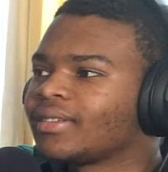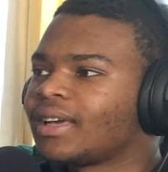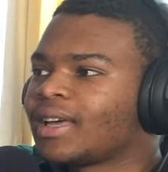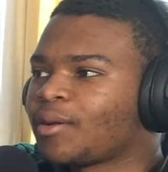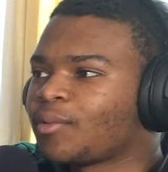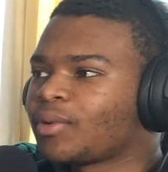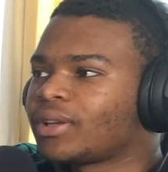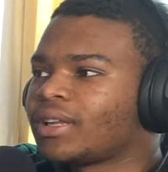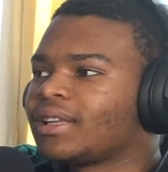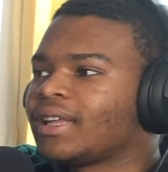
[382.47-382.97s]

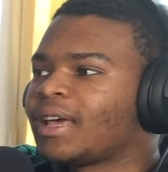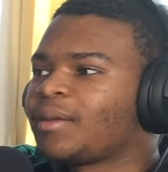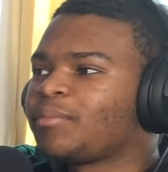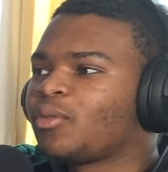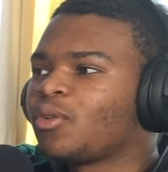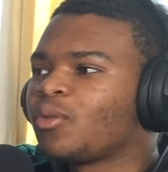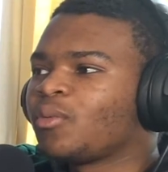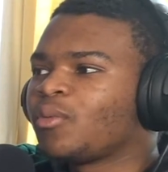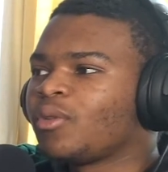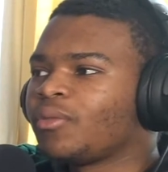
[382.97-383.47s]
And then when the
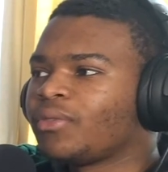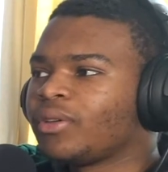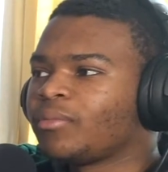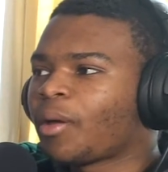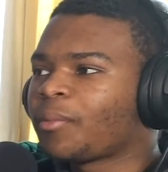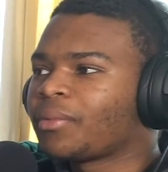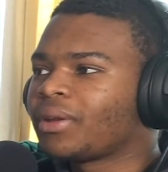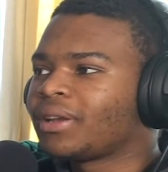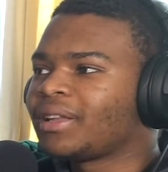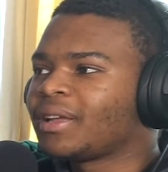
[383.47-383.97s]
Deadpool movie,
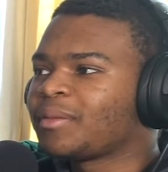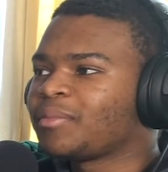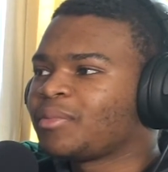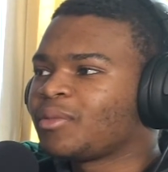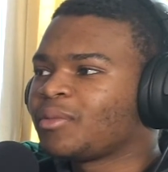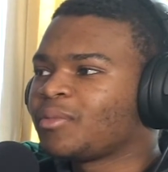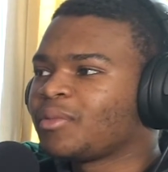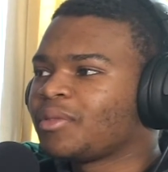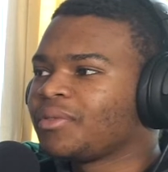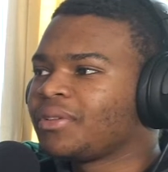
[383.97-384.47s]
remember the
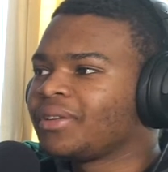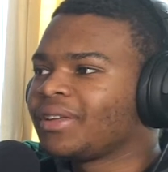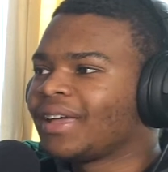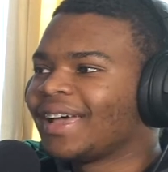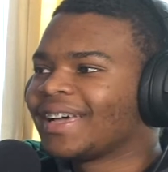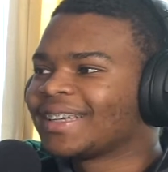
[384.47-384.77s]
Deadpool movie?